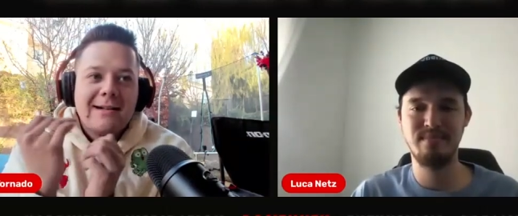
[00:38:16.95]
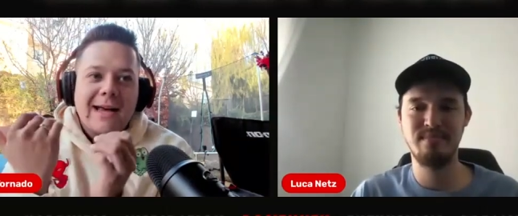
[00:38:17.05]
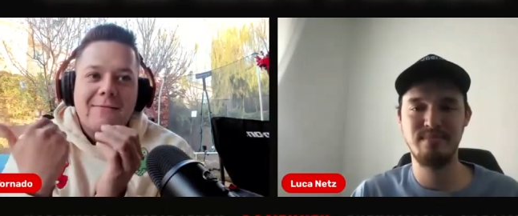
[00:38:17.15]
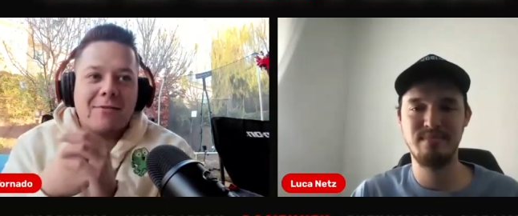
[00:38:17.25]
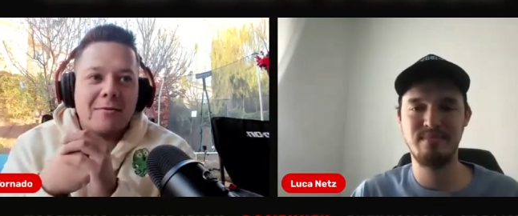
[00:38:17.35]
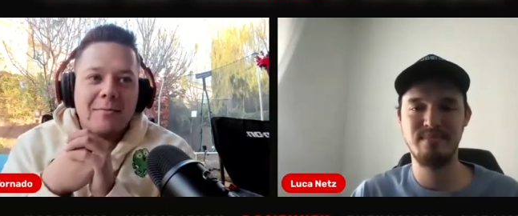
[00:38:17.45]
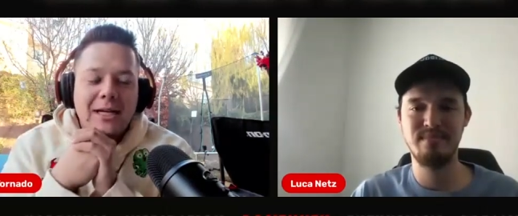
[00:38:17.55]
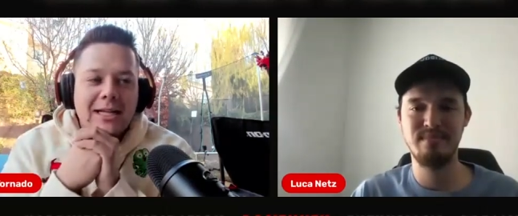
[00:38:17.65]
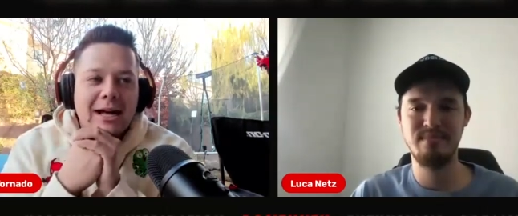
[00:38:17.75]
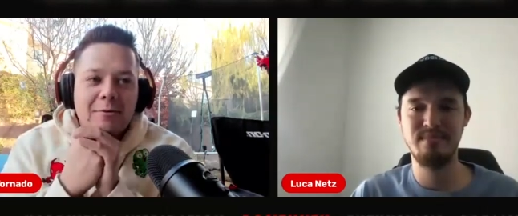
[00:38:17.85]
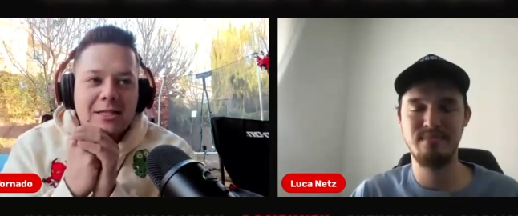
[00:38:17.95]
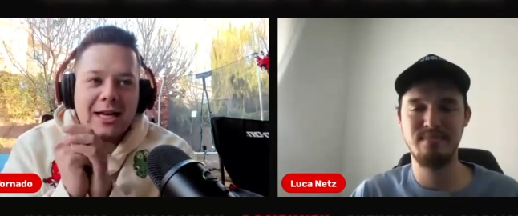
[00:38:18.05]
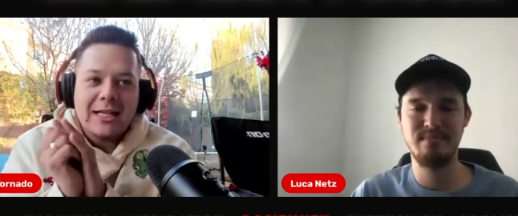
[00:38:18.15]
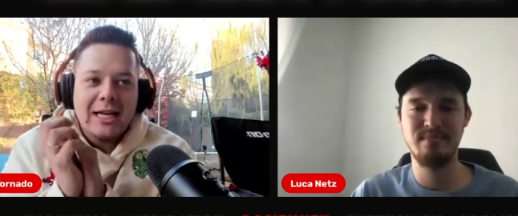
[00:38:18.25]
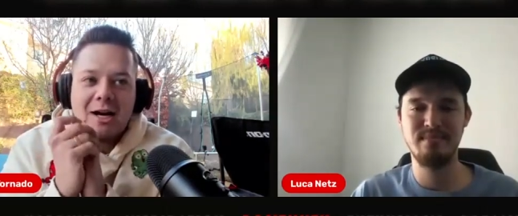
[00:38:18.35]
Speaker 1: And for me, that was
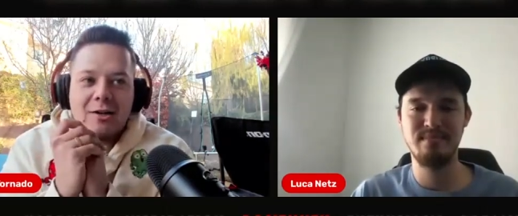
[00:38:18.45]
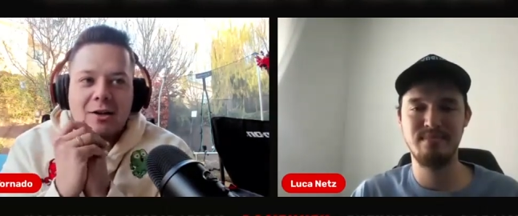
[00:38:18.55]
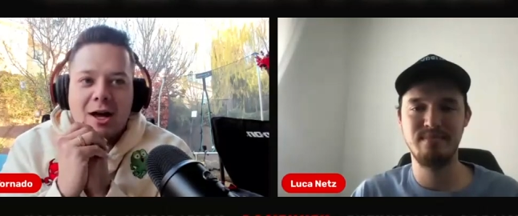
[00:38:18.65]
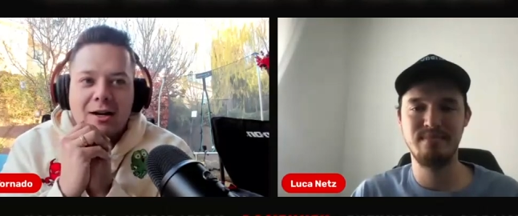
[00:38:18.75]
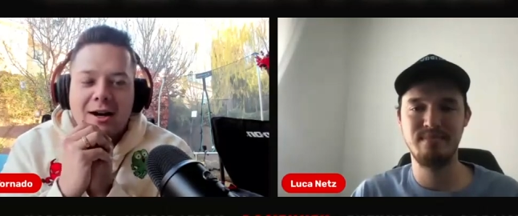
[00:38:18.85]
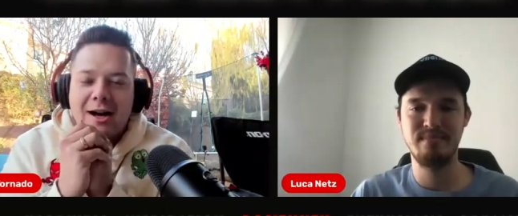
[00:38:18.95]
like the unlock.